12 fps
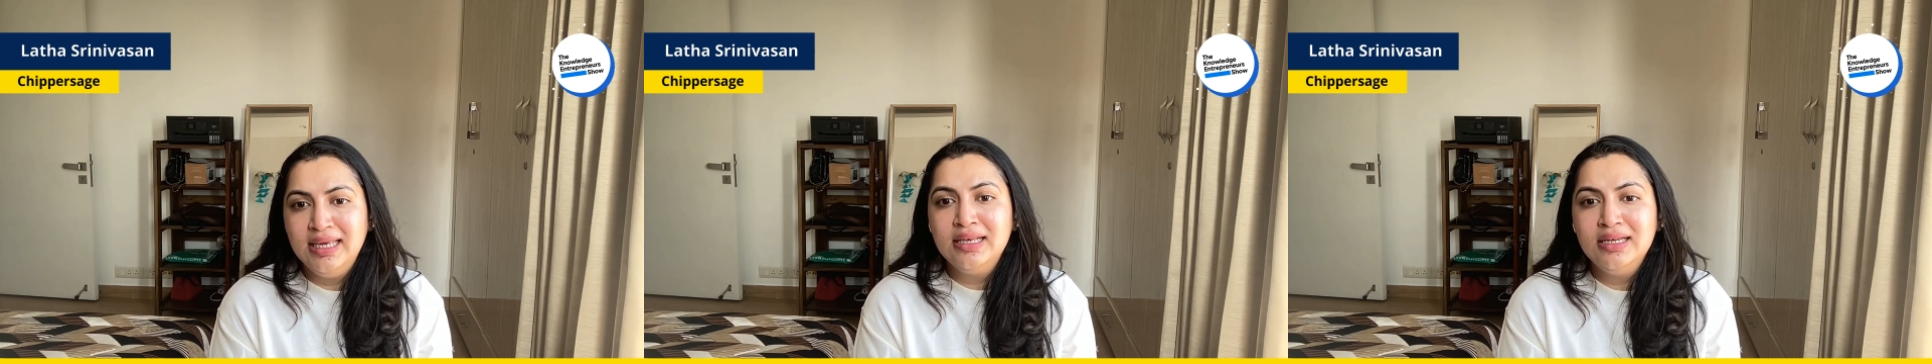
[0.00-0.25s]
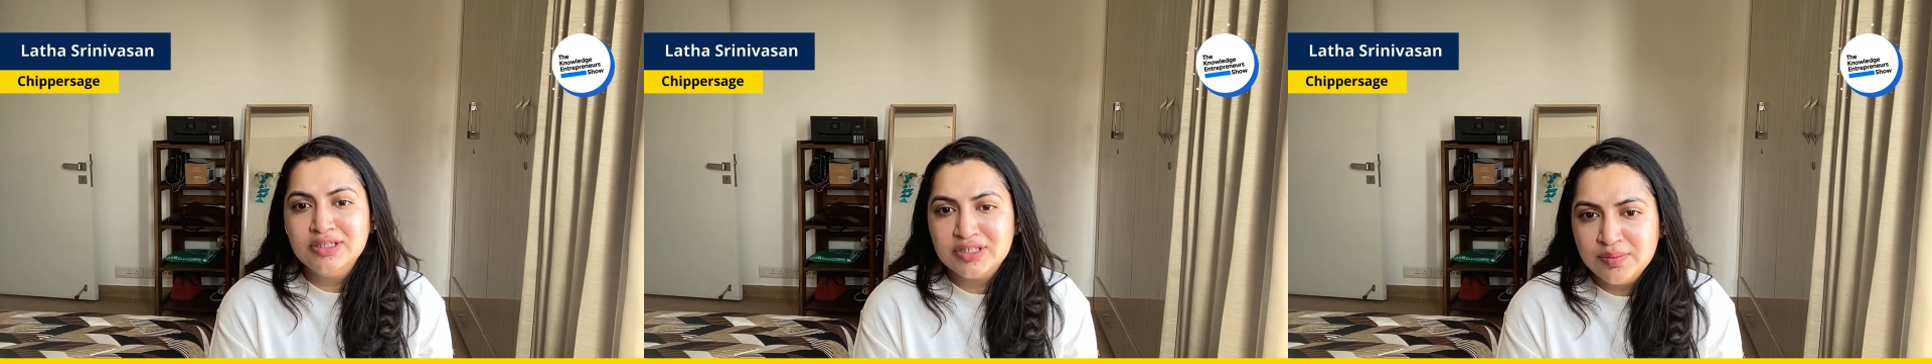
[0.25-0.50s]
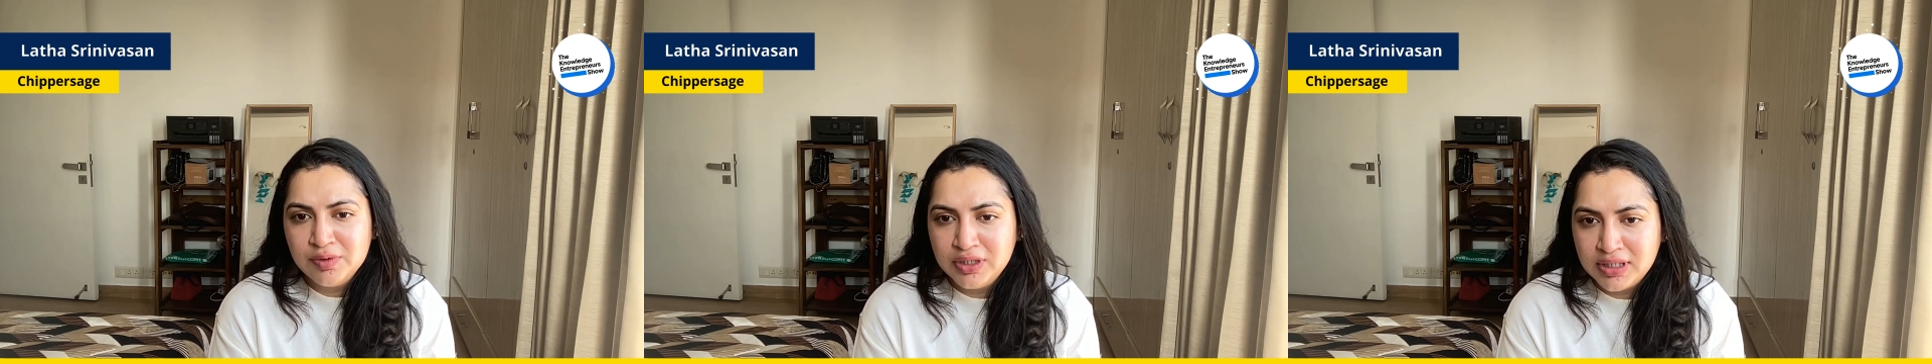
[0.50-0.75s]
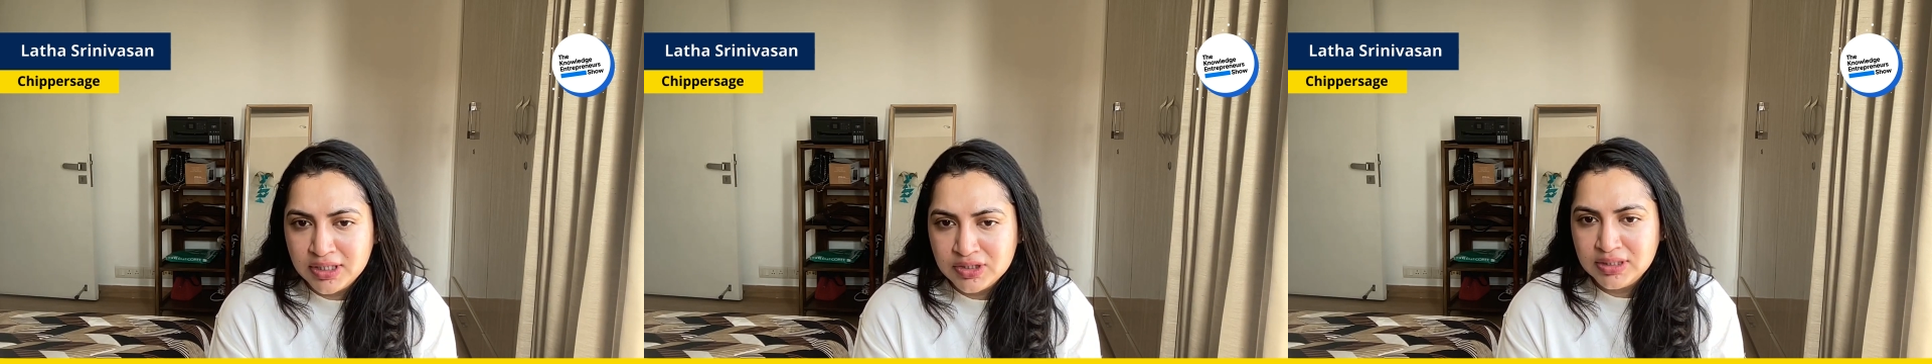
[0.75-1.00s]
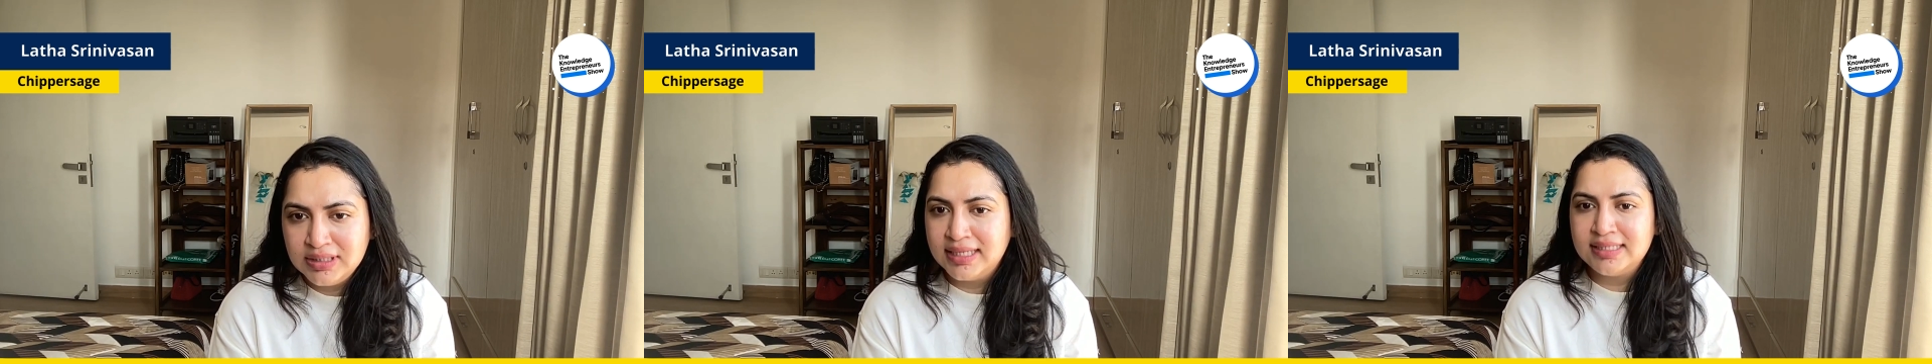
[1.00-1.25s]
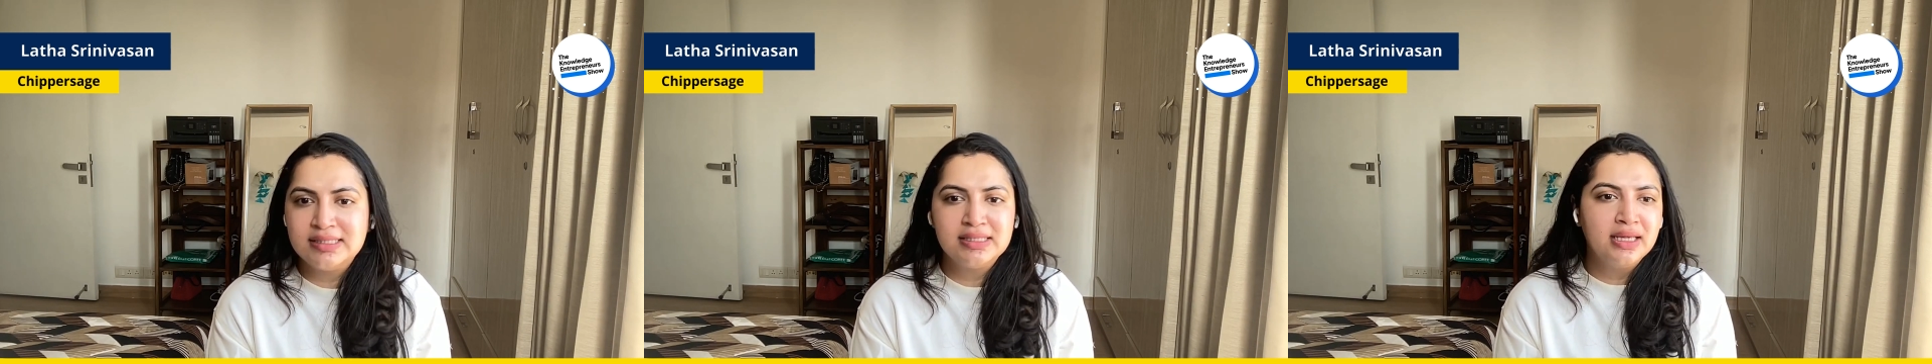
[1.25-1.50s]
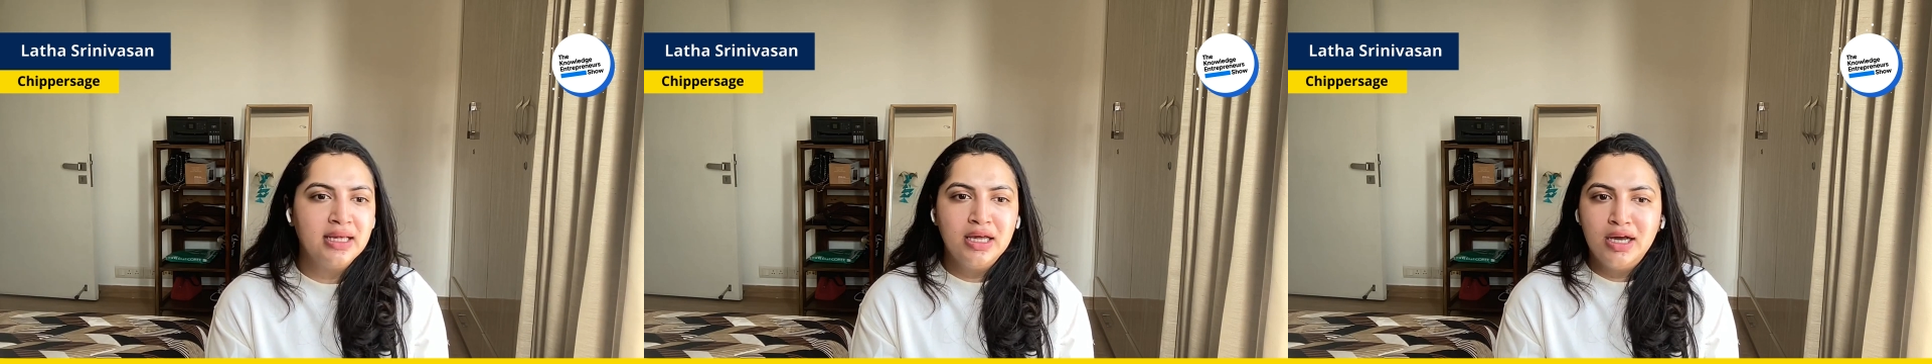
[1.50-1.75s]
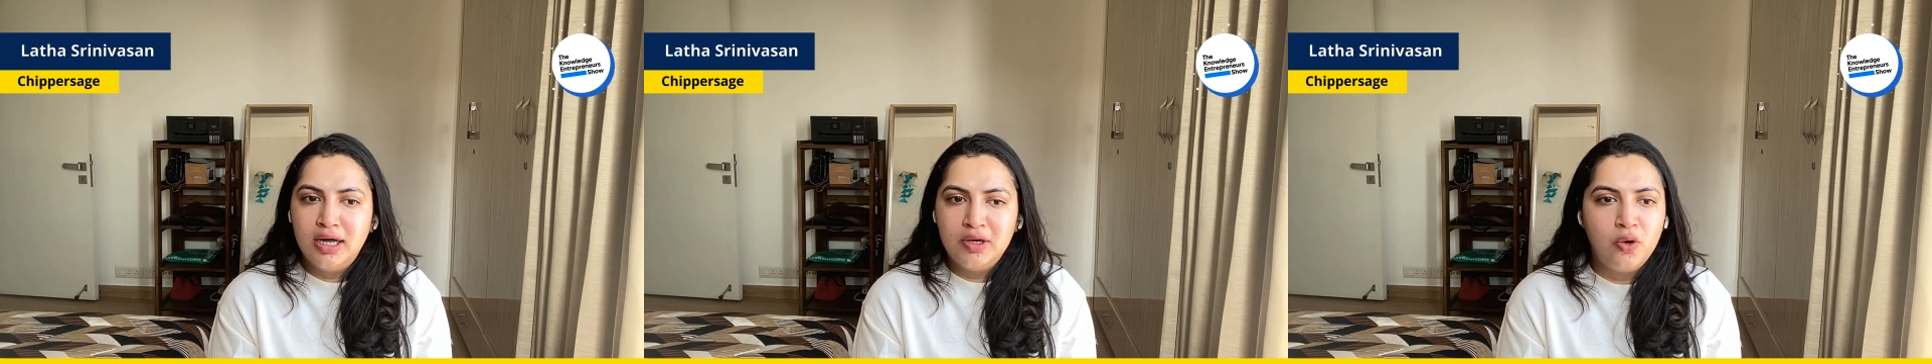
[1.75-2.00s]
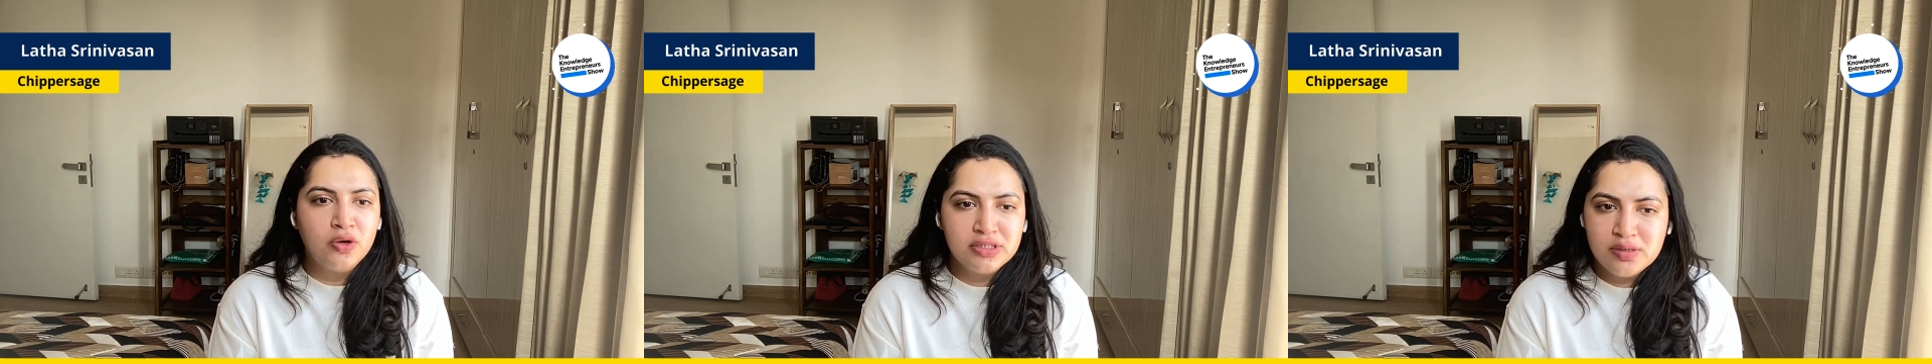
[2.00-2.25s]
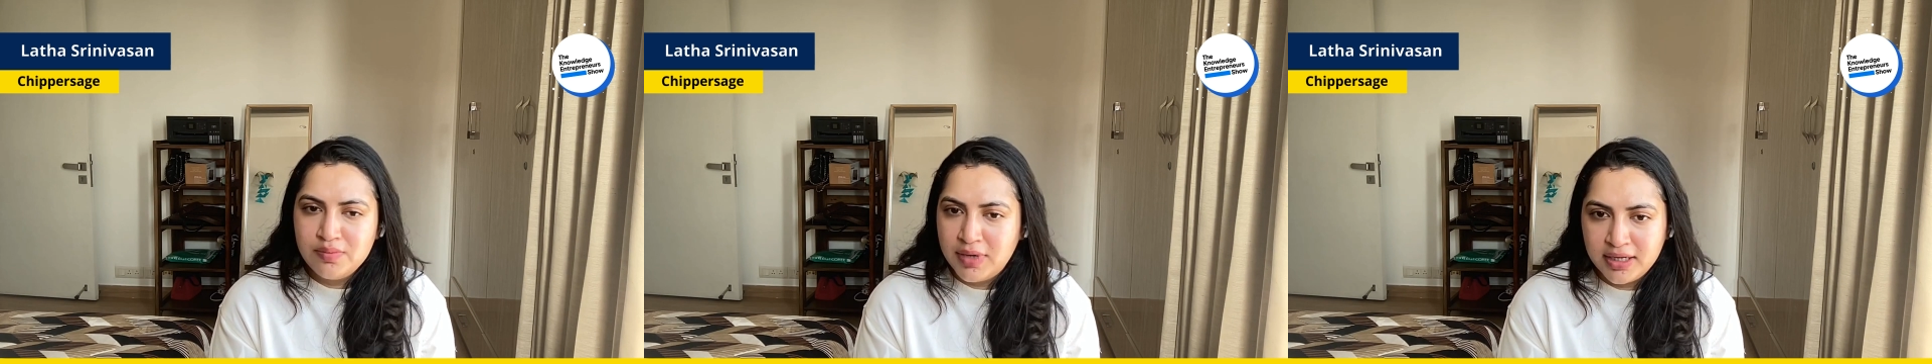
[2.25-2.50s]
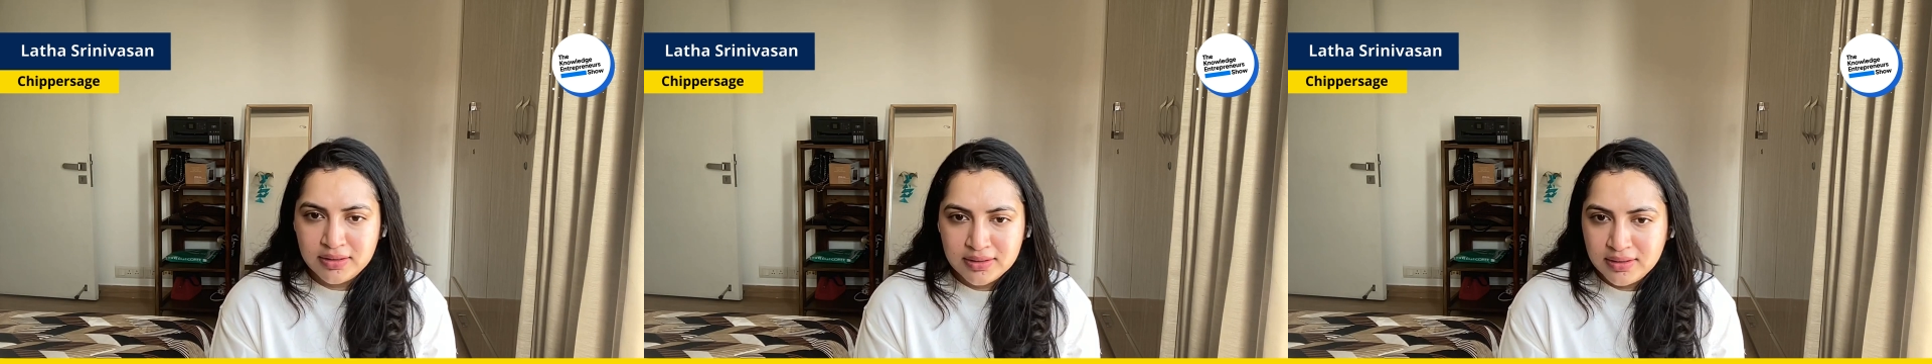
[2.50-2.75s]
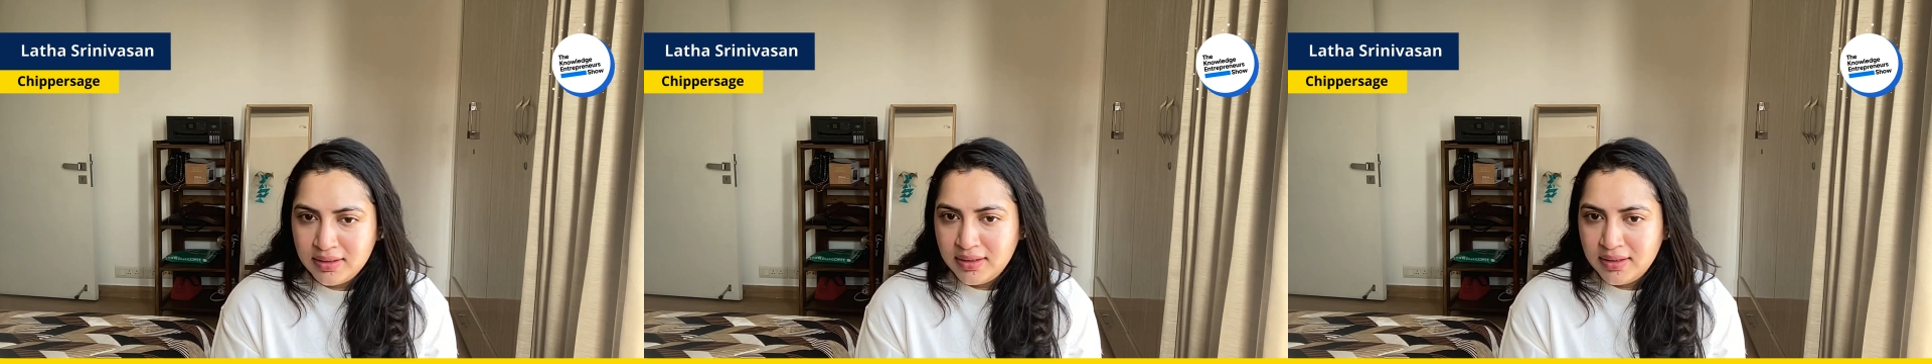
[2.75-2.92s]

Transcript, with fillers: english communication that's a long term bet